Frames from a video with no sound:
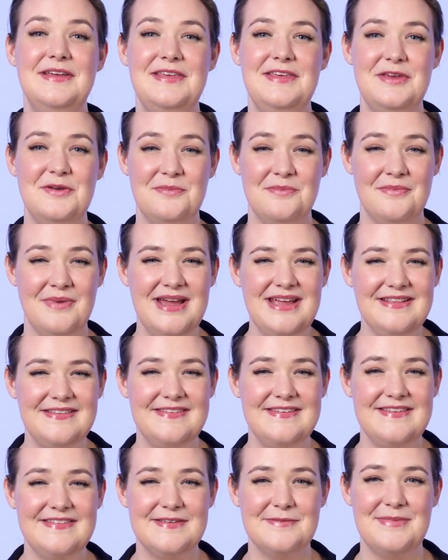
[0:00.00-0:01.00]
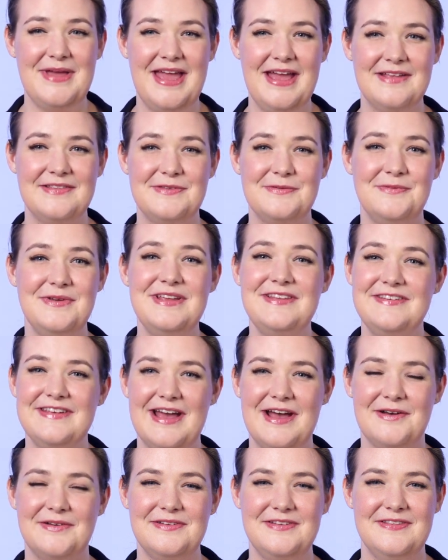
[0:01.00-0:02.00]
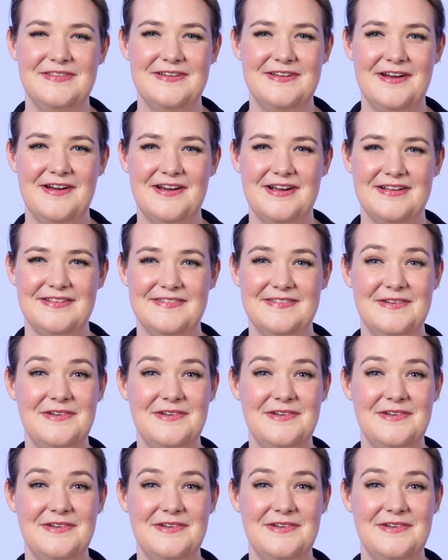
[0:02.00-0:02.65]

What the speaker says: You might see some hands reach out to the cards